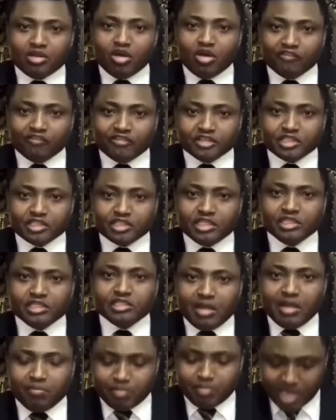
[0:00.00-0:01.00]
between
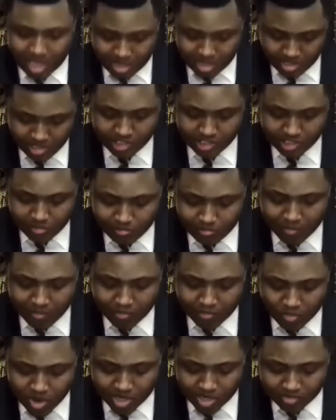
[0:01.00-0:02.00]
now and 20th of
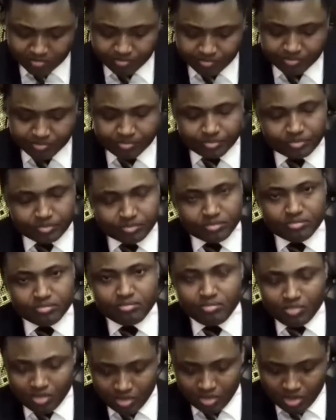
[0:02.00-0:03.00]
March
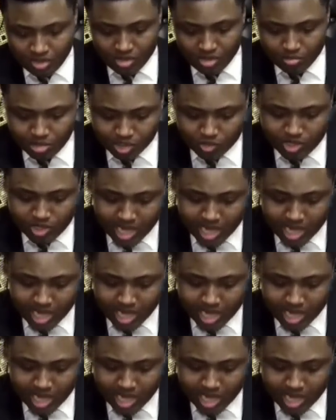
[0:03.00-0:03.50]
2023. They